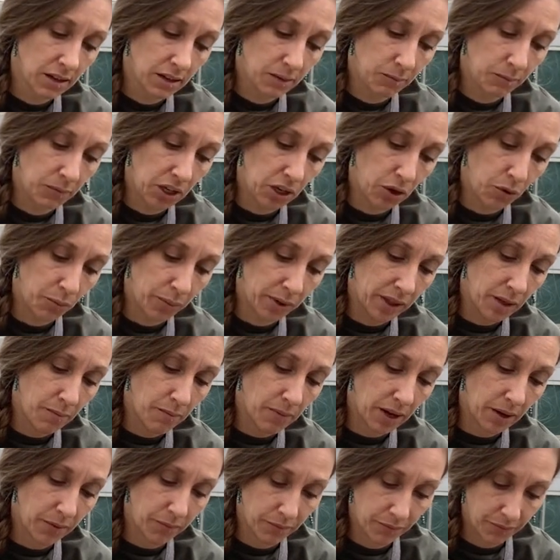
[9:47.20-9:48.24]
put them
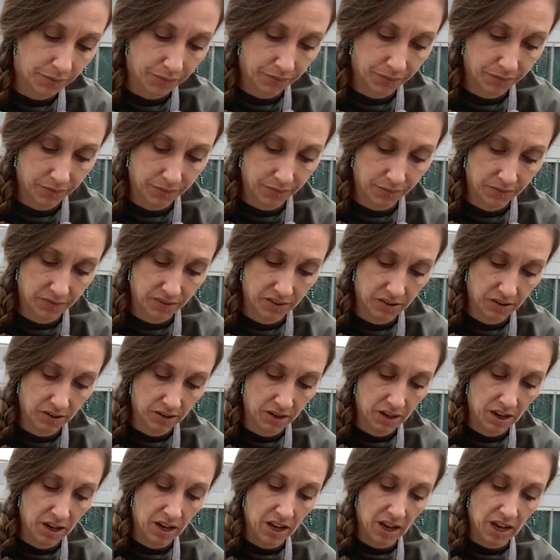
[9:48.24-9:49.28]
up.
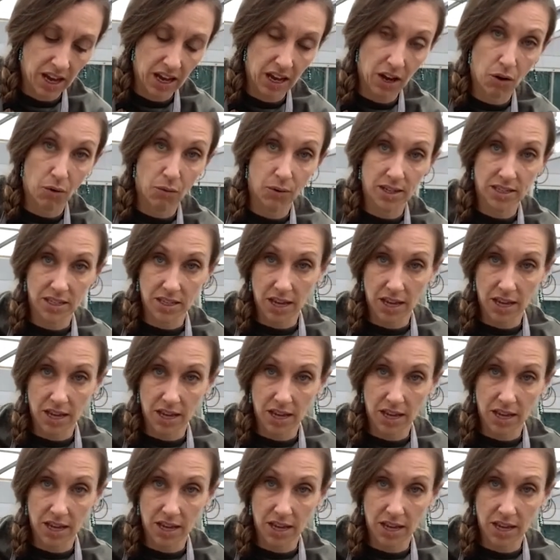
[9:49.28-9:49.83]
I always